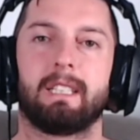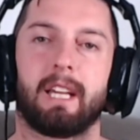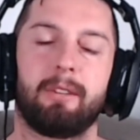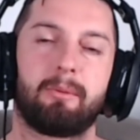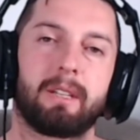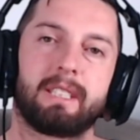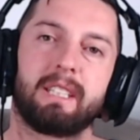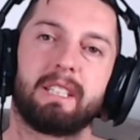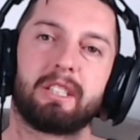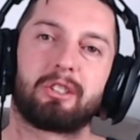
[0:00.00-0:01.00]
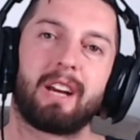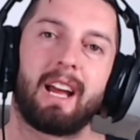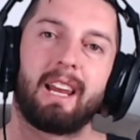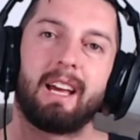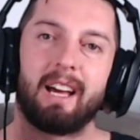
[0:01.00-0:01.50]
So as you can see in the
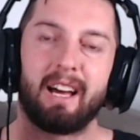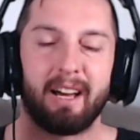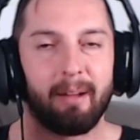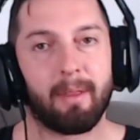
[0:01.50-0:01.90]
trailer,